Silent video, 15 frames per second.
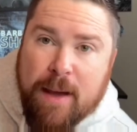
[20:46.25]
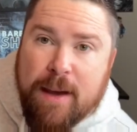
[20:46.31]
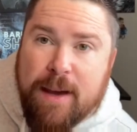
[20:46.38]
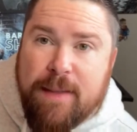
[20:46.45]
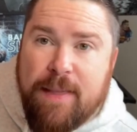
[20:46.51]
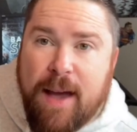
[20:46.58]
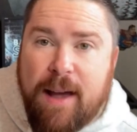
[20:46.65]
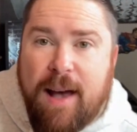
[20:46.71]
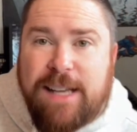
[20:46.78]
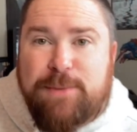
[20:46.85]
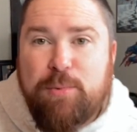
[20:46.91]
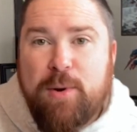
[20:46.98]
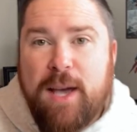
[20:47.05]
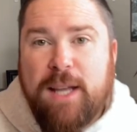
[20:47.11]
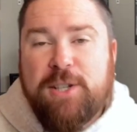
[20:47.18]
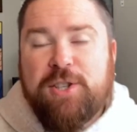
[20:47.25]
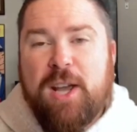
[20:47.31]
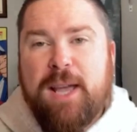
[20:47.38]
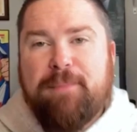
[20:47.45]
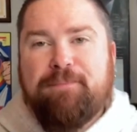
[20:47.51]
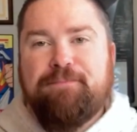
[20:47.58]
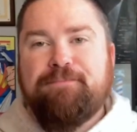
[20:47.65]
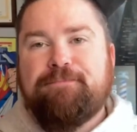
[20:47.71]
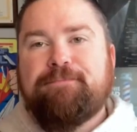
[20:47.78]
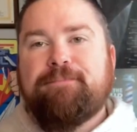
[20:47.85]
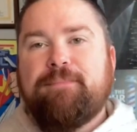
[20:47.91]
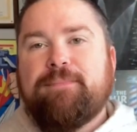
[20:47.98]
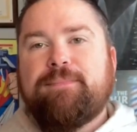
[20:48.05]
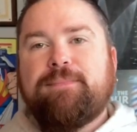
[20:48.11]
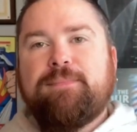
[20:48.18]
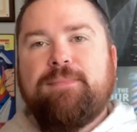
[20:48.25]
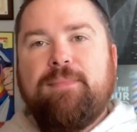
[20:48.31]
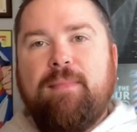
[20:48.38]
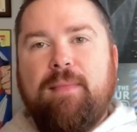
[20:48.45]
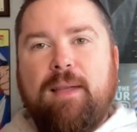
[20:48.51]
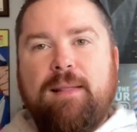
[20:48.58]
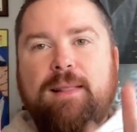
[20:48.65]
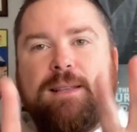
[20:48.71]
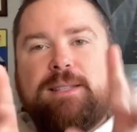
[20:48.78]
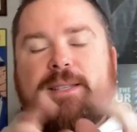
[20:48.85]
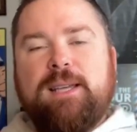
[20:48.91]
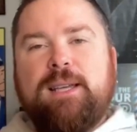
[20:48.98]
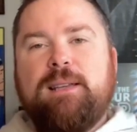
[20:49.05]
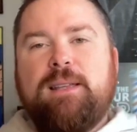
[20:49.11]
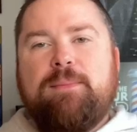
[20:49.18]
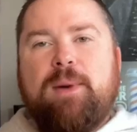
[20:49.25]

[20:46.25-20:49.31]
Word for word: in that gospel handshake? Let's see it.